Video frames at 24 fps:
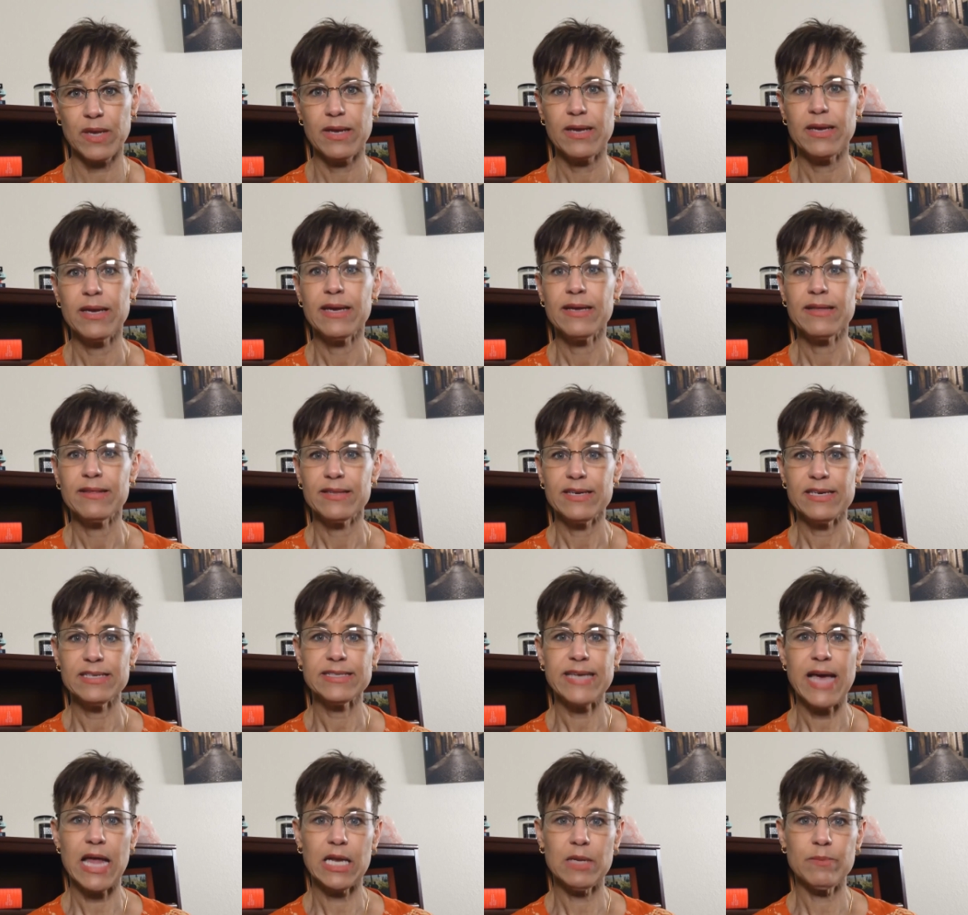These
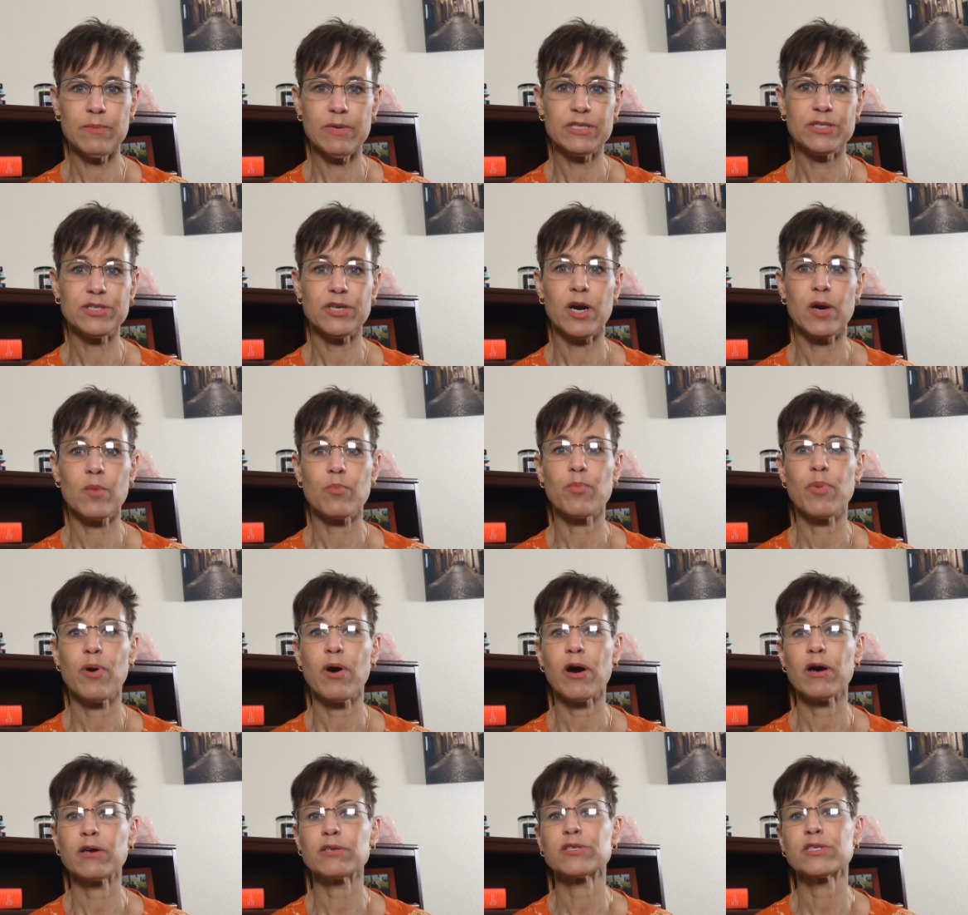elements are
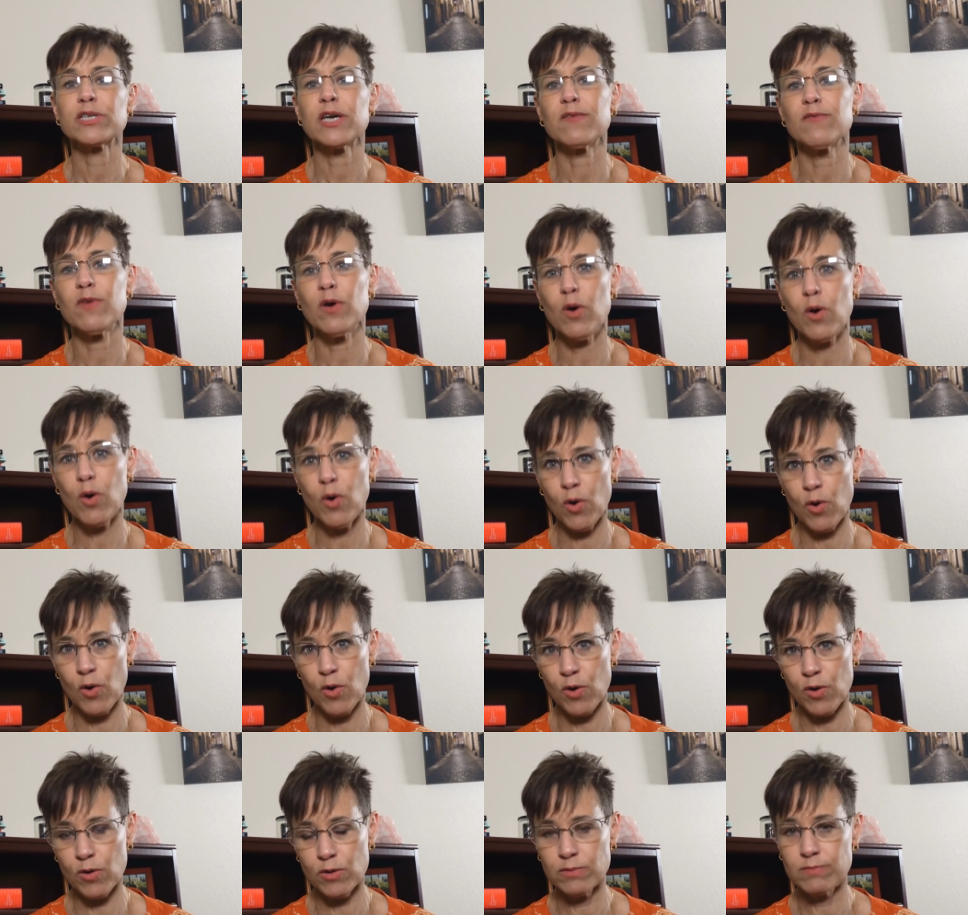parts of a
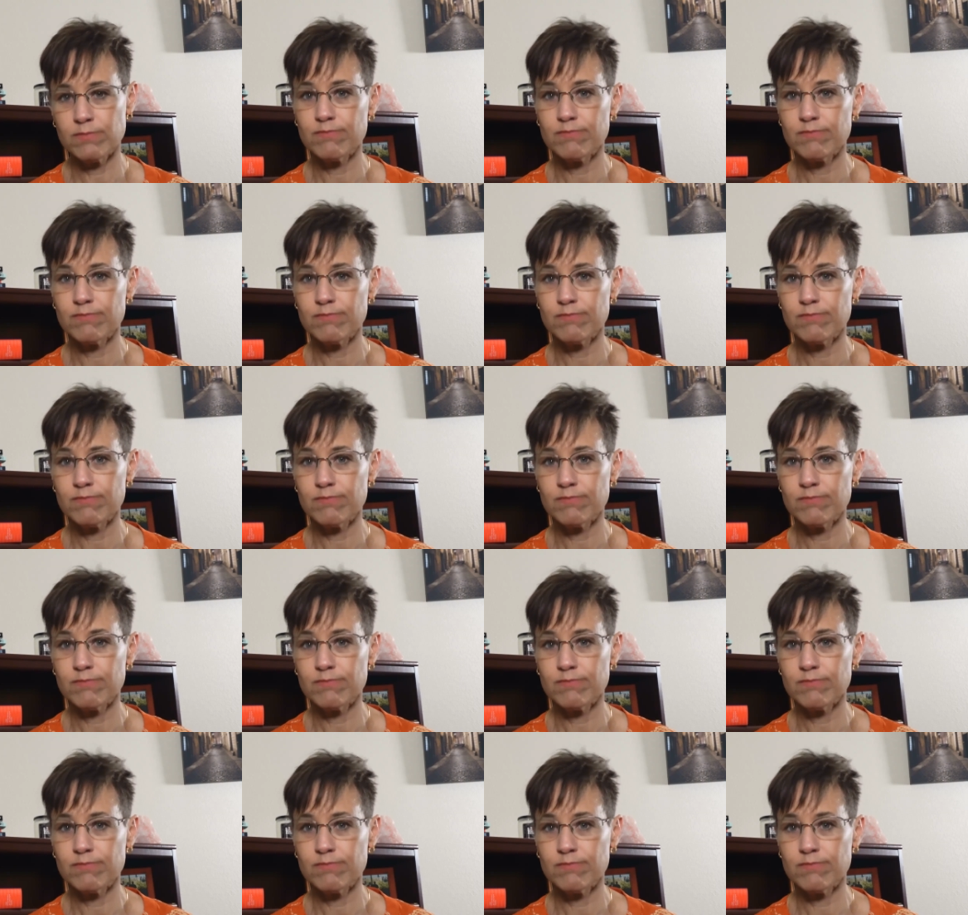whole,